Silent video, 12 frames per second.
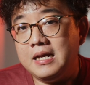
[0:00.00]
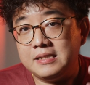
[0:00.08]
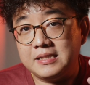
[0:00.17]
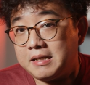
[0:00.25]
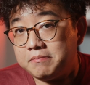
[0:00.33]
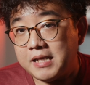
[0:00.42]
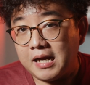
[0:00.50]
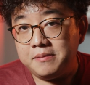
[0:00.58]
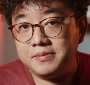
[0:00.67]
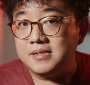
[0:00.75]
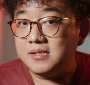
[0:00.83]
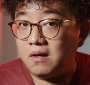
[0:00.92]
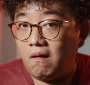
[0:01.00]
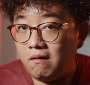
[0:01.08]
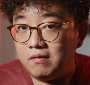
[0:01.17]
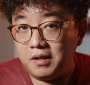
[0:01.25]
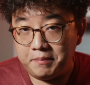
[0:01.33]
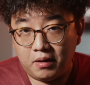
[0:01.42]
sometimes it's
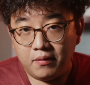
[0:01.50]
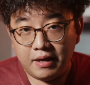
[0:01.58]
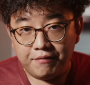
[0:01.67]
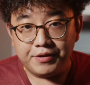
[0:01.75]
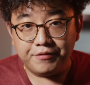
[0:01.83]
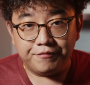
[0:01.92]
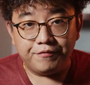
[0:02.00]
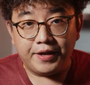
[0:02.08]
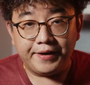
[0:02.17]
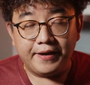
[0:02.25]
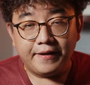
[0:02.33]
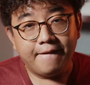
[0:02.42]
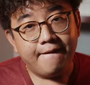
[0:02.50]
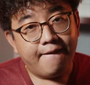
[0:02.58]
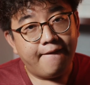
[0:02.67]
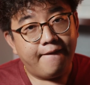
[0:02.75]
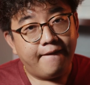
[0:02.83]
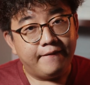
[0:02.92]
all about having
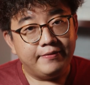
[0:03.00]
fun.